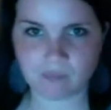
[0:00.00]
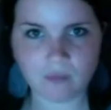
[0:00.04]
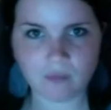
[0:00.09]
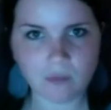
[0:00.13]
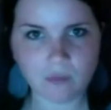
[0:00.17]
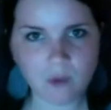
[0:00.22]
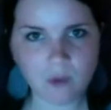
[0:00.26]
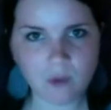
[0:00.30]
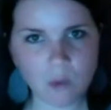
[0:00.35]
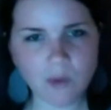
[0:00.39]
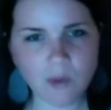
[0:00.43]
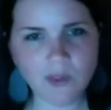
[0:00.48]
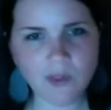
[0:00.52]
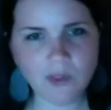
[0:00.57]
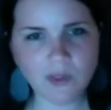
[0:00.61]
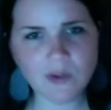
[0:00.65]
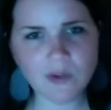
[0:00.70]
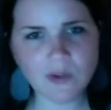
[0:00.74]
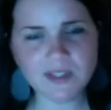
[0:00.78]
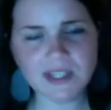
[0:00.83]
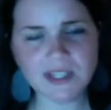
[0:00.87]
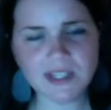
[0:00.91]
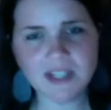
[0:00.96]
what
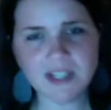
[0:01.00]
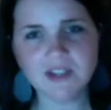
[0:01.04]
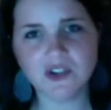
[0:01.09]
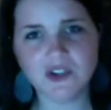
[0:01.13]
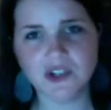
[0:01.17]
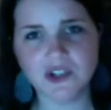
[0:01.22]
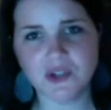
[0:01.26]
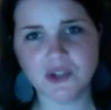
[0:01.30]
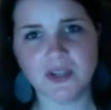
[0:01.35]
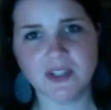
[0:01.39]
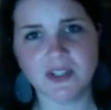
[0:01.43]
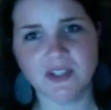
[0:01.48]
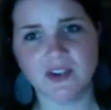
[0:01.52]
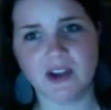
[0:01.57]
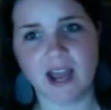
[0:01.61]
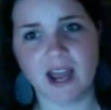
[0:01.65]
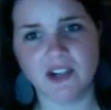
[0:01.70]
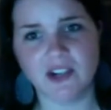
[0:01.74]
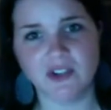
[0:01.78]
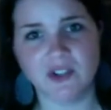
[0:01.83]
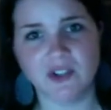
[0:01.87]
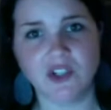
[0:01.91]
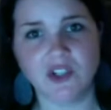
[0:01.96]
those things are doing is they're
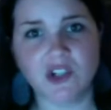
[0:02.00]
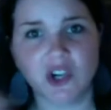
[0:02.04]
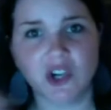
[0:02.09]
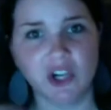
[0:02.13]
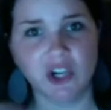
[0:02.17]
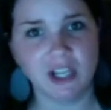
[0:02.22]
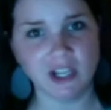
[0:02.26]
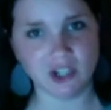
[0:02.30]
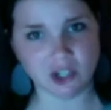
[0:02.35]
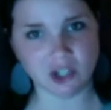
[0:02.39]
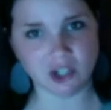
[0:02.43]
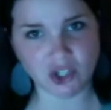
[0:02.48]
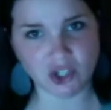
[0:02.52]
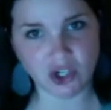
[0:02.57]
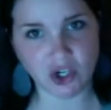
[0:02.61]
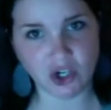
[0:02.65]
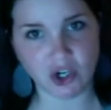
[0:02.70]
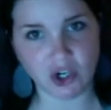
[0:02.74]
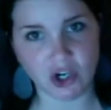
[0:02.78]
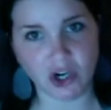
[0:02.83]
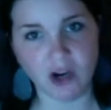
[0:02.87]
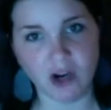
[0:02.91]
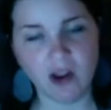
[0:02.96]
actually turning into
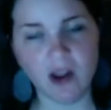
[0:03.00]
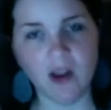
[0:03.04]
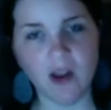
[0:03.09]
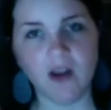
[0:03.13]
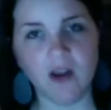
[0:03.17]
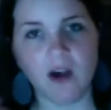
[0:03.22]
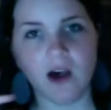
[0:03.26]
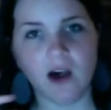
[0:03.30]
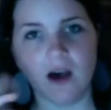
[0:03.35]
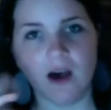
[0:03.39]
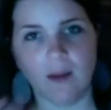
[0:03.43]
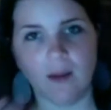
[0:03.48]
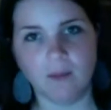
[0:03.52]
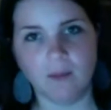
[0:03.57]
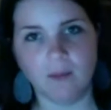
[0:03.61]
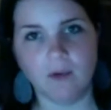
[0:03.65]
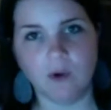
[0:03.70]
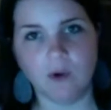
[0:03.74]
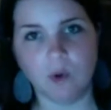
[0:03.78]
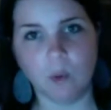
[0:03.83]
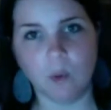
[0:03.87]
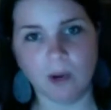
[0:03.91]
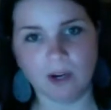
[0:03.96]
sugar
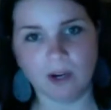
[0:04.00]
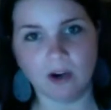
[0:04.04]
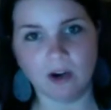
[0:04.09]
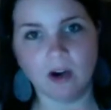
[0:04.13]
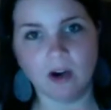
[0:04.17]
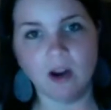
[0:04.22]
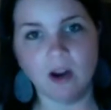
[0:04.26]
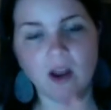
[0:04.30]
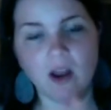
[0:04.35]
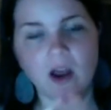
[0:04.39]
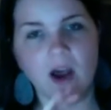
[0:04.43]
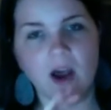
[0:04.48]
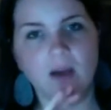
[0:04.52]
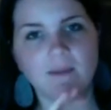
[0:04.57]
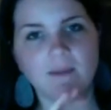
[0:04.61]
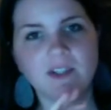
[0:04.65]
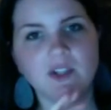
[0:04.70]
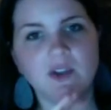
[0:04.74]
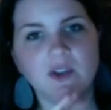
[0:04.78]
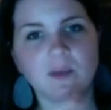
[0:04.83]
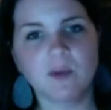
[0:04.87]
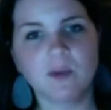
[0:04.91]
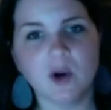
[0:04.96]
quicker.
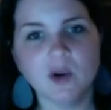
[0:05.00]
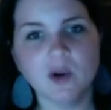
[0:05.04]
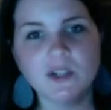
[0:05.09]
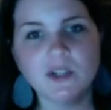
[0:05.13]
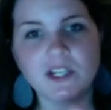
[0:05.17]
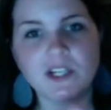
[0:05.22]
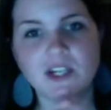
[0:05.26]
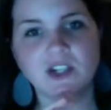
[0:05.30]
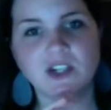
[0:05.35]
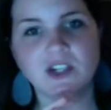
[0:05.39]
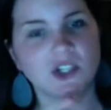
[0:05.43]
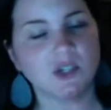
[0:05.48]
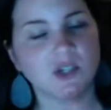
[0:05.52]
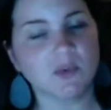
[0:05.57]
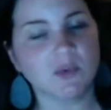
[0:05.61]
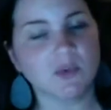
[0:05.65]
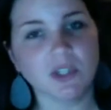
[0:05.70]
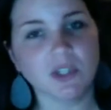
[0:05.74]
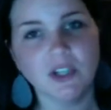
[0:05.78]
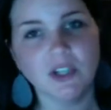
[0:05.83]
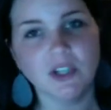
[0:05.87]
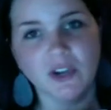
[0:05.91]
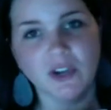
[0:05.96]
So the protein is just
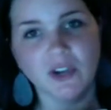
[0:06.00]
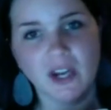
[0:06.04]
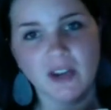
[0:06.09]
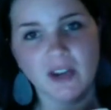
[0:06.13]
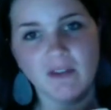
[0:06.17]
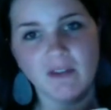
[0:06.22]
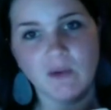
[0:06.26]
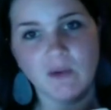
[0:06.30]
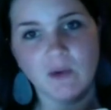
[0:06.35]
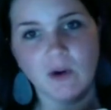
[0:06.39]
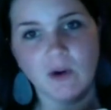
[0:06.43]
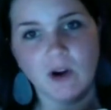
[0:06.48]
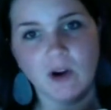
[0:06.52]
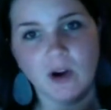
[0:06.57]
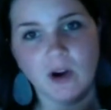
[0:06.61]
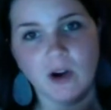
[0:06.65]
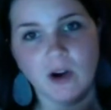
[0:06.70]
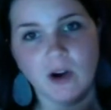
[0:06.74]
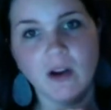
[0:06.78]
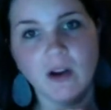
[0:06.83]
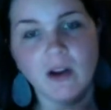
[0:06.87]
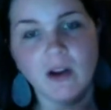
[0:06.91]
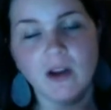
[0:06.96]
really great
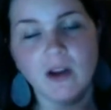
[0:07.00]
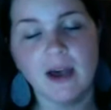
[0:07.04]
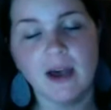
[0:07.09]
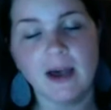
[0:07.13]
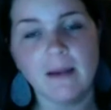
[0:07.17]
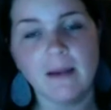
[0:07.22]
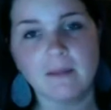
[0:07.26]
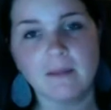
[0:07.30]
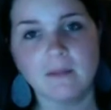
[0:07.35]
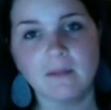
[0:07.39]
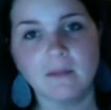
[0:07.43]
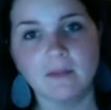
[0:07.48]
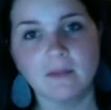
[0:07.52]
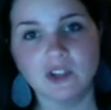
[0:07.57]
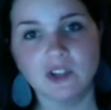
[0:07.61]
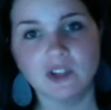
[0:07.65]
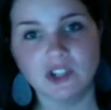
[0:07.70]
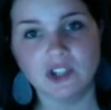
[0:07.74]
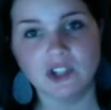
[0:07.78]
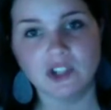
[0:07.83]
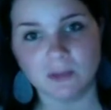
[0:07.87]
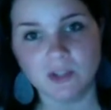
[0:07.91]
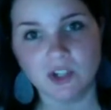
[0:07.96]
for
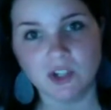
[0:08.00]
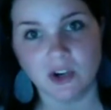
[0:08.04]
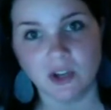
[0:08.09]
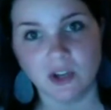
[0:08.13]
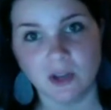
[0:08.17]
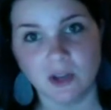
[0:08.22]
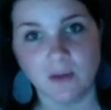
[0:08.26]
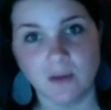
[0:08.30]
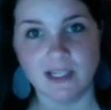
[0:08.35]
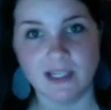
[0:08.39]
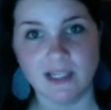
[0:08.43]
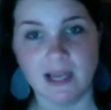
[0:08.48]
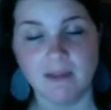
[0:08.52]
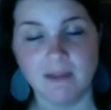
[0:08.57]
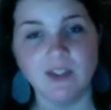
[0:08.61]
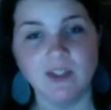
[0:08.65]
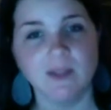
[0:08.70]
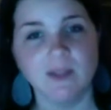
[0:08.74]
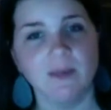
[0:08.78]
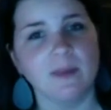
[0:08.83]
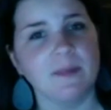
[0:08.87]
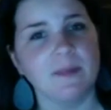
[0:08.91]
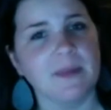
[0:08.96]
jump-starting your
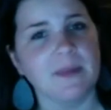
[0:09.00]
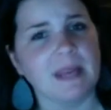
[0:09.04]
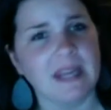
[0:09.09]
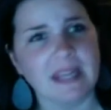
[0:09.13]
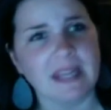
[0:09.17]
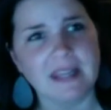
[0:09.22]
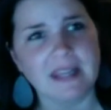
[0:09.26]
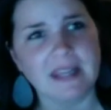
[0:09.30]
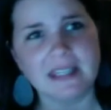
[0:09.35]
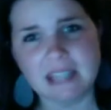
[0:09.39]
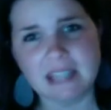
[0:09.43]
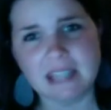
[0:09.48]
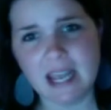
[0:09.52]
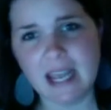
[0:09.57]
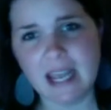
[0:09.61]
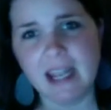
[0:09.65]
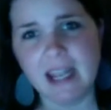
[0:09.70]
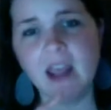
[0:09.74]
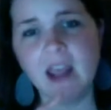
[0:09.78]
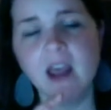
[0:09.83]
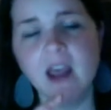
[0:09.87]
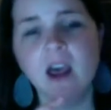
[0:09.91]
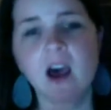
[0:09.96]
metabolism at the beginning of the
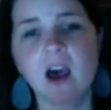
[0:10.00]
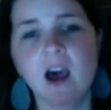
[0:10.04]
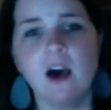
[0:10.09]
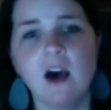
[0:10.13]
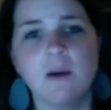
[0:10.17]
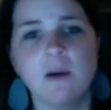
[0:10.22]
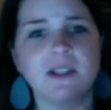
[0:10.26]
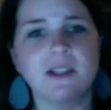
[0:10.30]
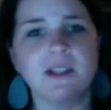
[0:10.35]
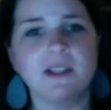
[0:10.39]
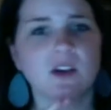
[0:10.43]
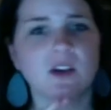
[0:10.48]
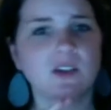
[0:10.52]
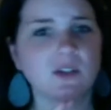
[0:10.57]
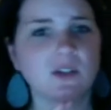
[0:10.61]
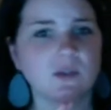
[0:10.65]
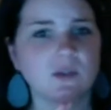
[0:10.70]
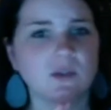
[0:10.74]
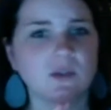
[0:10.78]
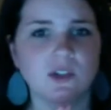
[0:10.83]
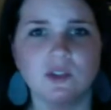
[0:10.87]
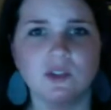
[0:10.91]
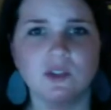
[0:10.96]
day. It's also
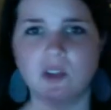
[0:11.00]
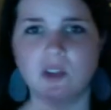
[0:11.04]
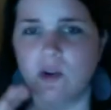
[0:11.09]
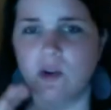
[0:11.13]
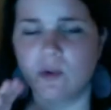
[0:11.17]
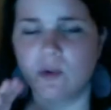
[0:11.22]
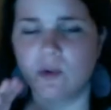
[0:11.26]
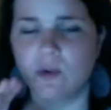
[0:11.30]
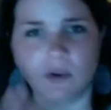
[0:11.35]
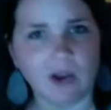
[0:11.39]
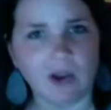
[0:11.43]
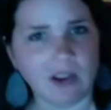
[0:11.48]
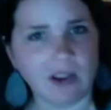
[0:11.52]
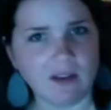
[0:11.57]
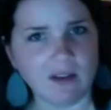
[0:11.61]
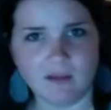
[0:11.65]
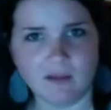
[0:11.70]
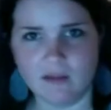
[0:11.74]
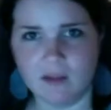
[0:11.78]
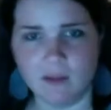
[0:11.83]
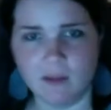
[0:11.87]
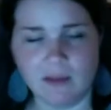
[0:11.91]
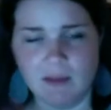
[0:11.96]
just, you know, great.
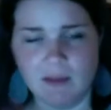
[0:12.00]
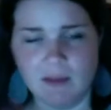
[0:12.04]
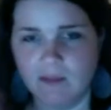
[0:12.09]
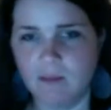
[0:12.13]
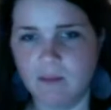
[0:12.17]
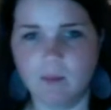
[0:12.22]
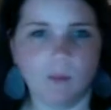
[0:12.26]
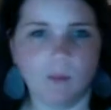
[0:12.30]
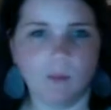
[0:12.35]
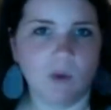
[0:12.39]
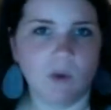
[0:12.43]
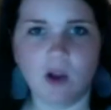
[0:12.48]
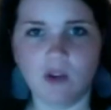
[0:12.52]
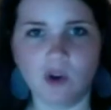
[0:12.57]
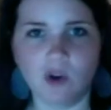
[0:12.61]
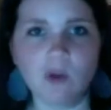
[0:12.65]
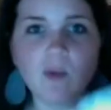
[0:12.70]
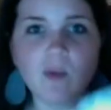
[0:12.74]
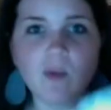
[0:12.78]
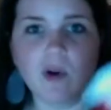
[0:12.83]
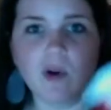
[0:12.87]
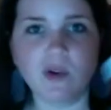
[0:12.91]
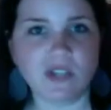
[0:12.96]
I mean, we all
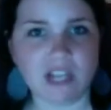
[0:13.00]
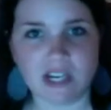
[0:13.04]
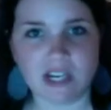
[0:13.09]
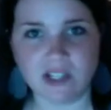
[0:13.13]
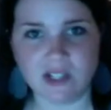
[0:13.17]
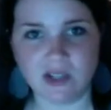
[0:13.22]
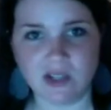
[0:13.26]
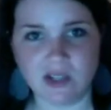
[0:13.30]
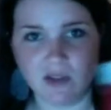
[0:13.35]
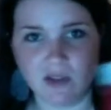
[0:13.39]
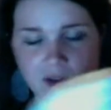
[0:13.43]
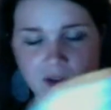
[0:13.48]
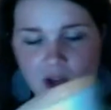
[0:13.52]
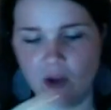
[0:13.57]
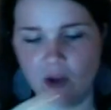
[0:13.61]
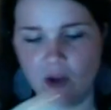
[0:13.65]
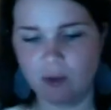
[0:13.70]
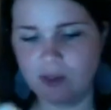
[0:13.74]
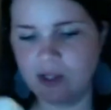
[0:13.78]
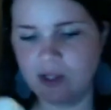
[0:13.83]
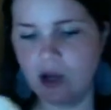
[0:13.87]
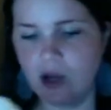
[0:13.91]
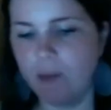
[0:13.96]
know protein is good for you.
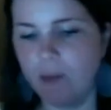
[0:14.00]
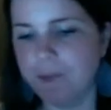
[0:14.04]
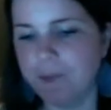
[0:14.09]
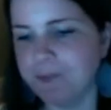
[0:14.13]
So